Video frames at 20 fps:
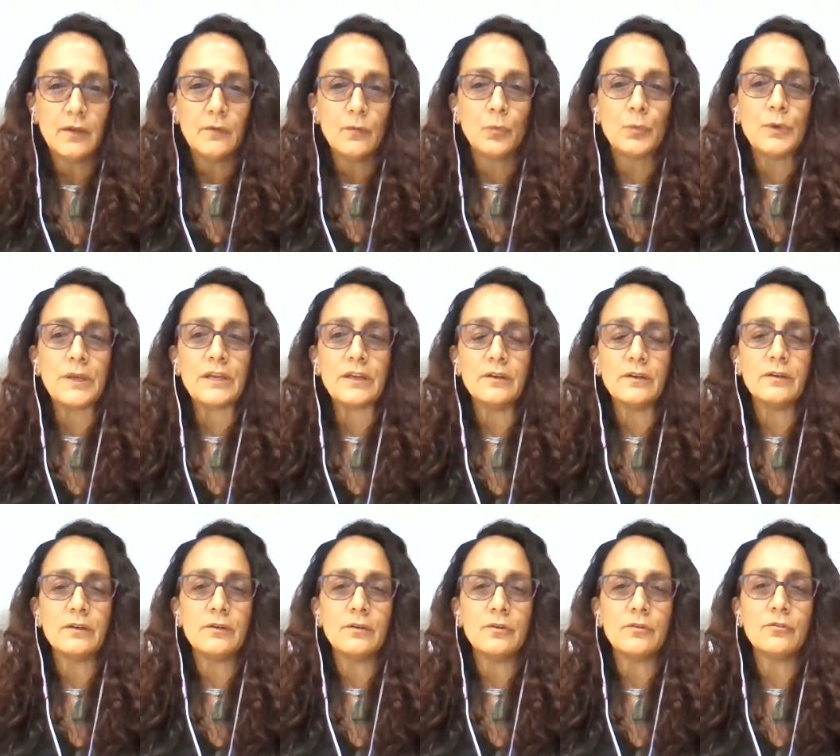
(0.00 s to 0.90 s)
We
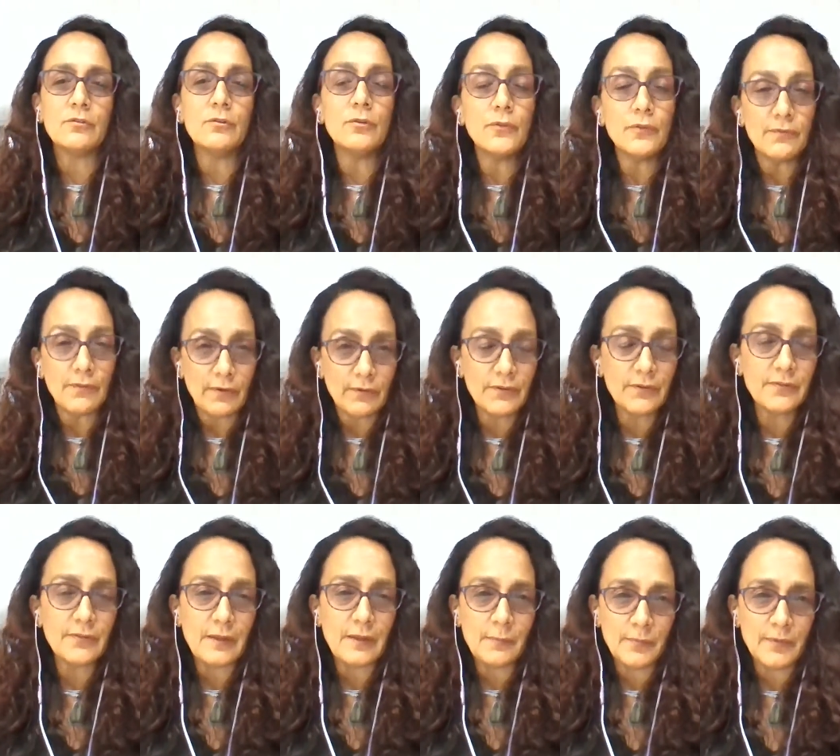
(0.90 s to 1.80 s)
can do the very
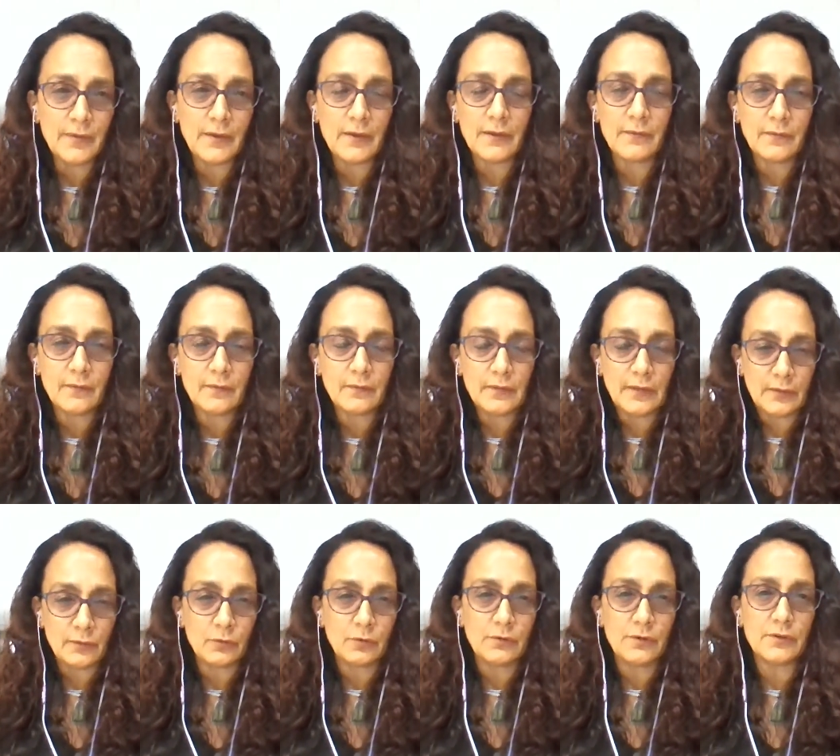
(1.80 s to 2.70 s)
same thing
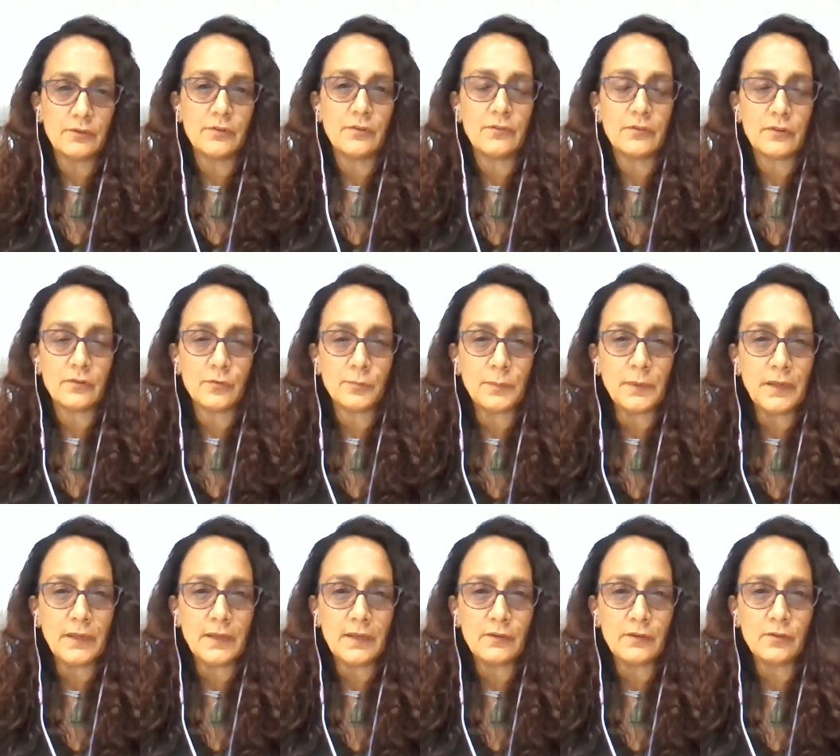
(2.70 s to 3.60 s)
like Laurie just
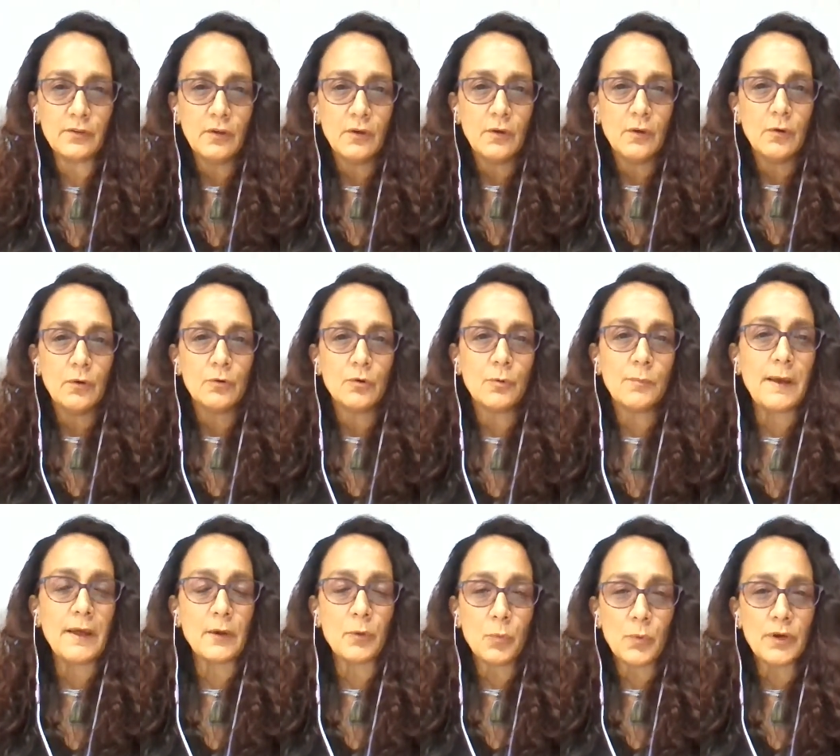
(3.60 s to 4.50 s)
explained. No
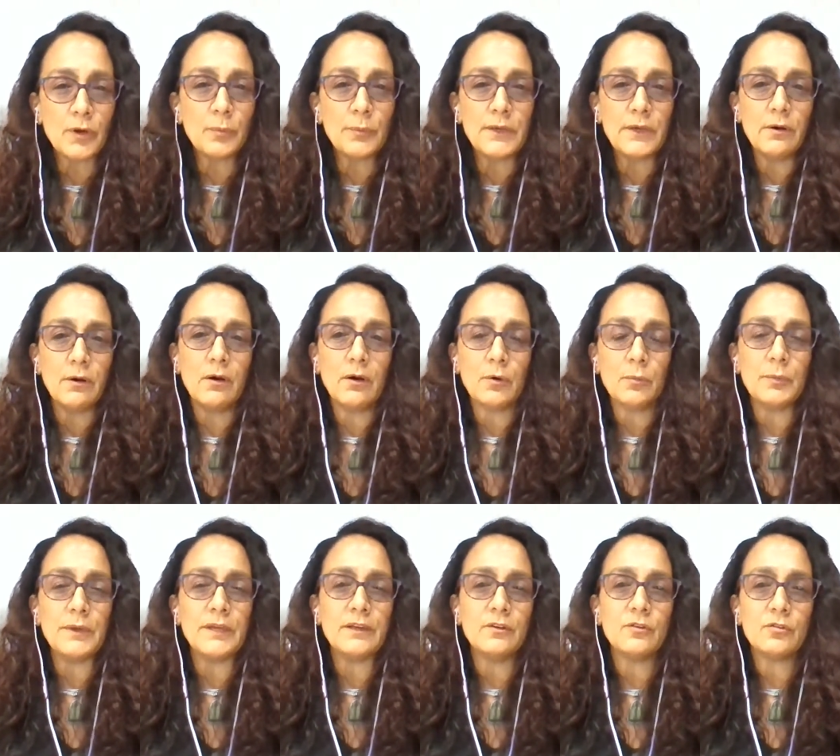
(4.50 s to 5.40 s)
matter where we are,
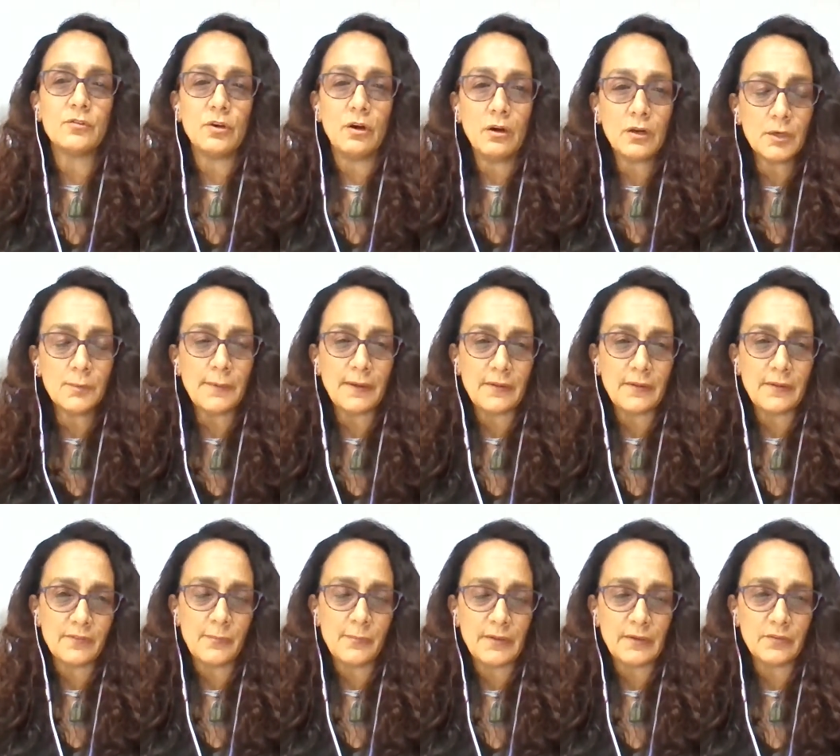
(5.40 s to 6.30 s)
we can talk about
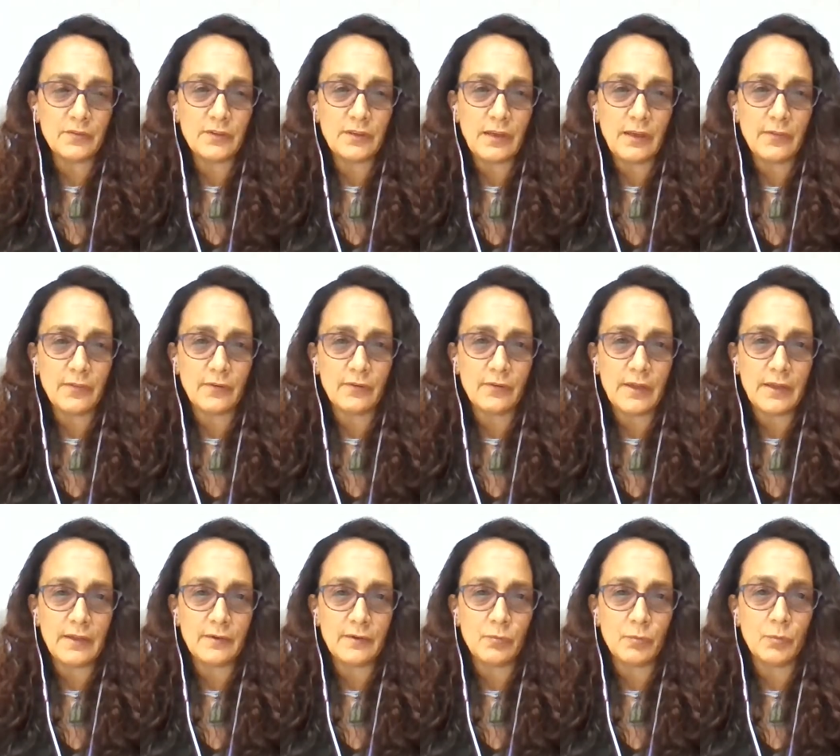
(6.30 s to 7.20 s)
something together
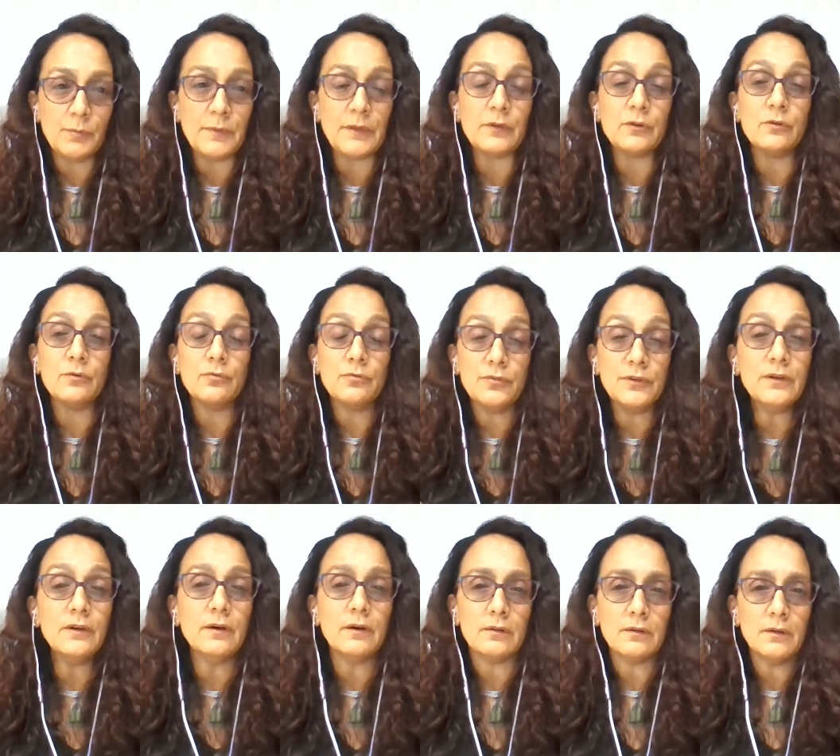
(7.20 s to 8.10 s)
and make you
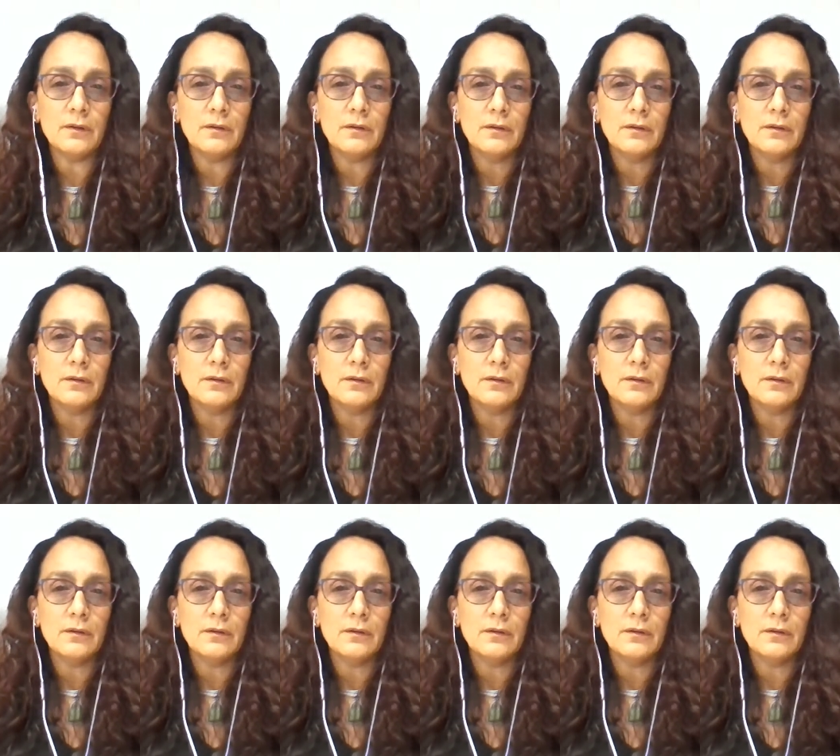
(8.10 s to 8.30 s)
feel